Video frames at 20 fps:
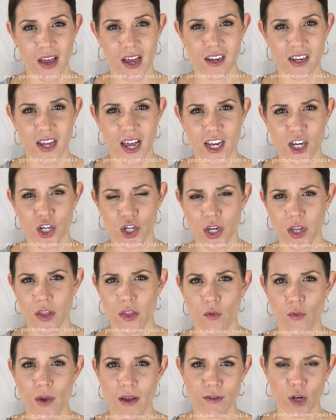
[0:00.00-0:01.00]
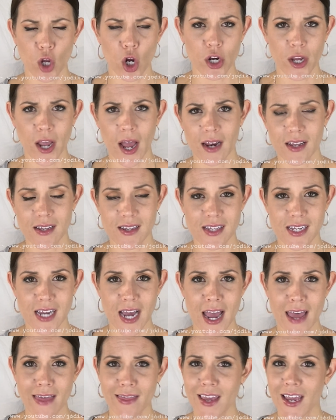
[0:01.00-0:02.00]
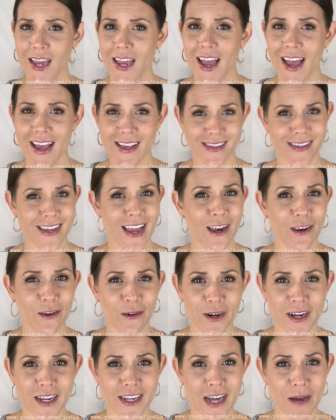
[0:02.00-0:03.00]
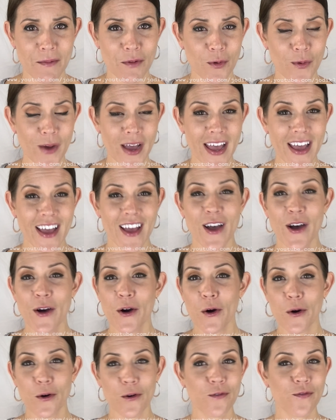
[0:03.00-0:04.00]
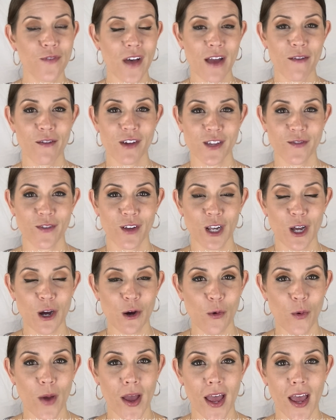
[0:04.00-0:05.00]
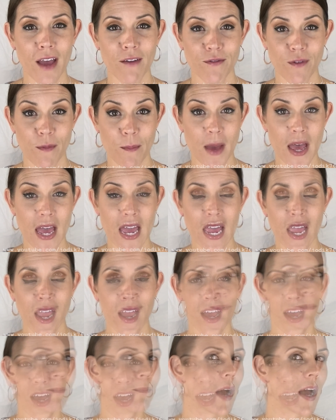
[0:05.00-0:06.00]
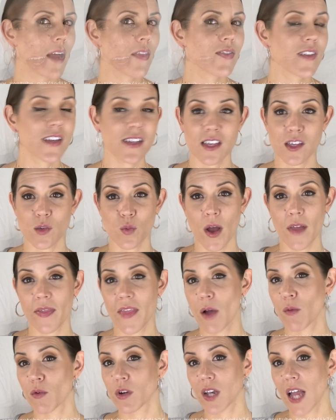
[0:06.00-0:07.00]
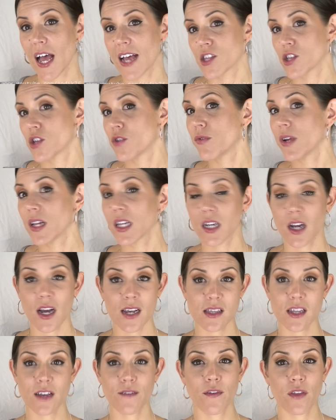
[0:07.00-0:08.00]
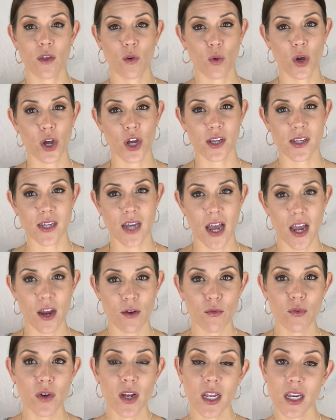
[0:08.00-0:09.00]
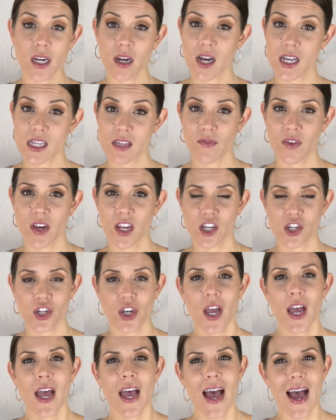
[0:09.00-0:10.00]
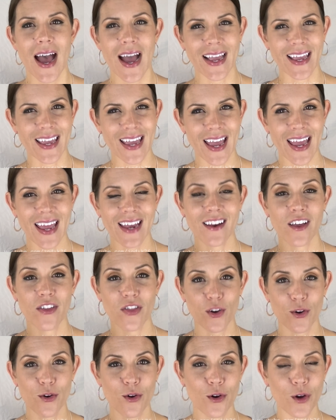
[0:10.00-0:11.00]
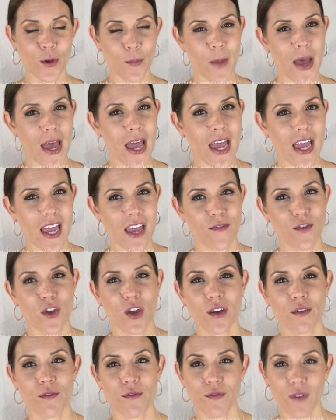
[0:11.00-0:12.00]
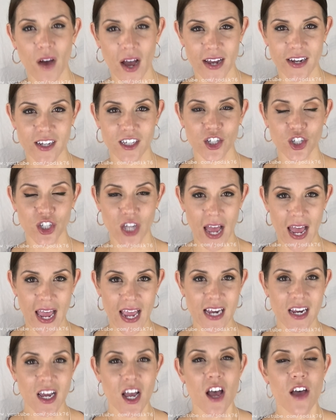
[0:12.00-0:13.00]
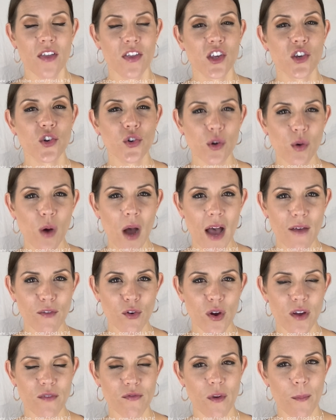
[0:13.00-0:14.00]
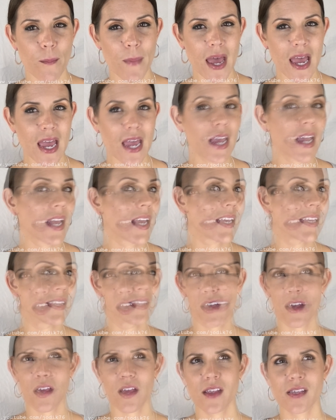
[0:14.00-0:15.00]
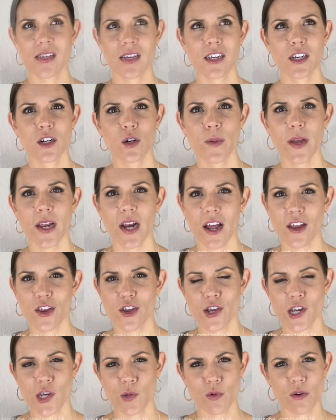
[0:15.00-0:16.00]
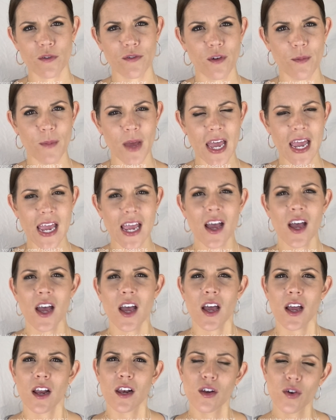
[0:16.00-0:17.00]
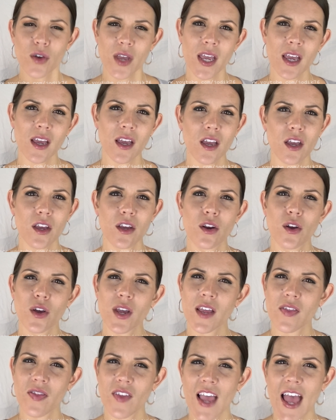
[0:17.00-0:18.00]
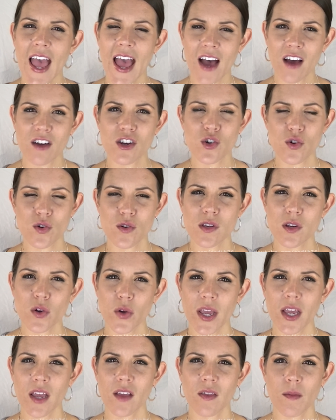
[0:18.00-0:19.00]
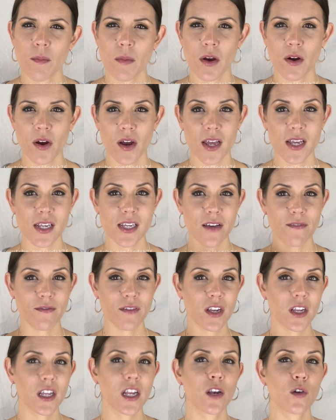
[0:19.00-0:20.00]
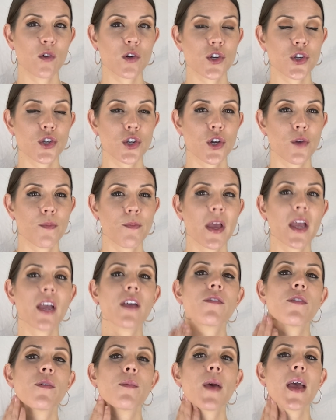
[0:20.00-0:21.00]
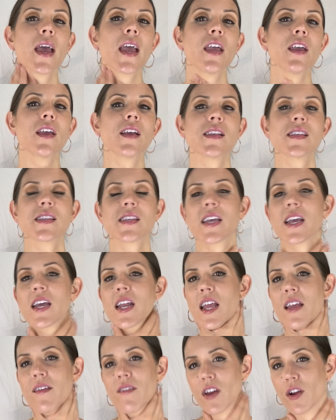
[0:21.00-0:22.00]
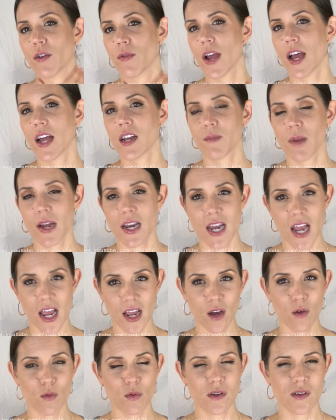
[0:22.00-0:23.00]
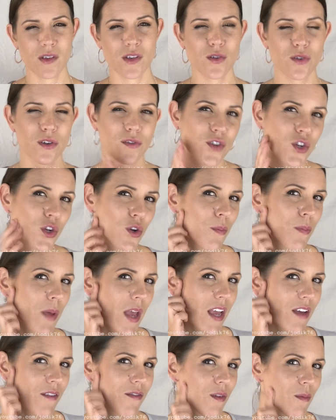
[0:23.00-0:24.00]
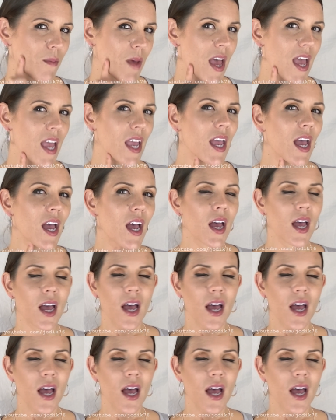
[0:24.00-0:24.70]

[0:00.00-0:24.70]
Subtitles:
Foundation, the Revlon Color Stay, the Estee Lauder Double Wear, all favorites for longwear for me. But this is one that would last you really nicely for the workday. Really nice finish. Again, the hook being if you can find a shade. The True Ivory for me is a little bit unusual for me. Looking, you know, in the outdoors, looking in the mirror, it definitely looked too pink for me. You can see it even around my neck, it was sort of too pink for me.